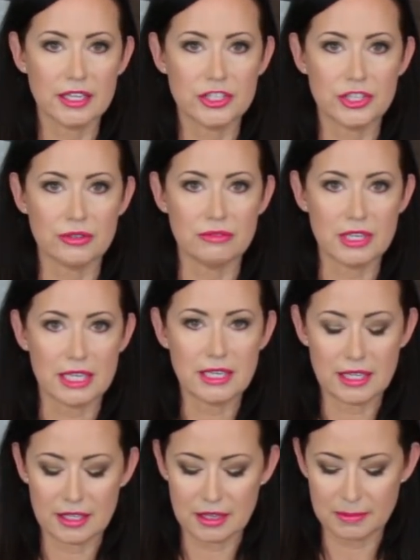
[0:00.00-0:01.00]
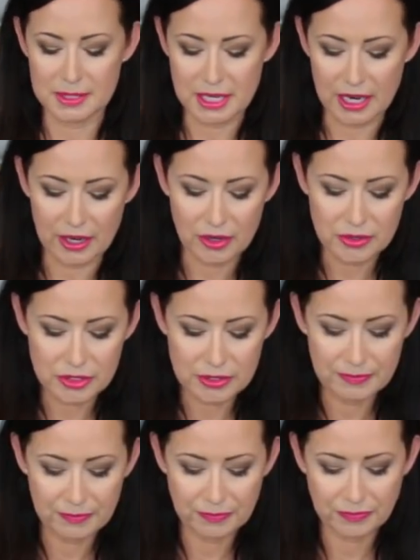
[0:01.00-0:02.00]
into kneading the
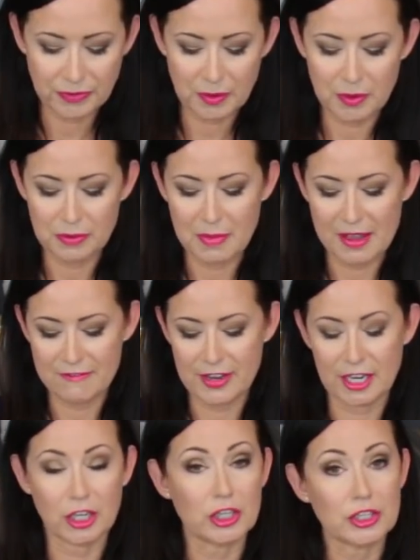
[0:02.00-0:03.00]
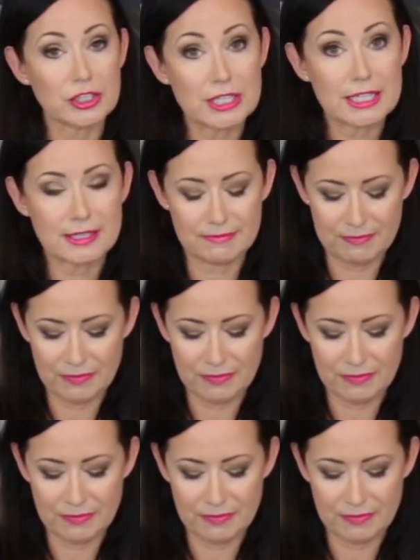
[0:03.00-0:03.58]
potatoes with my fingers.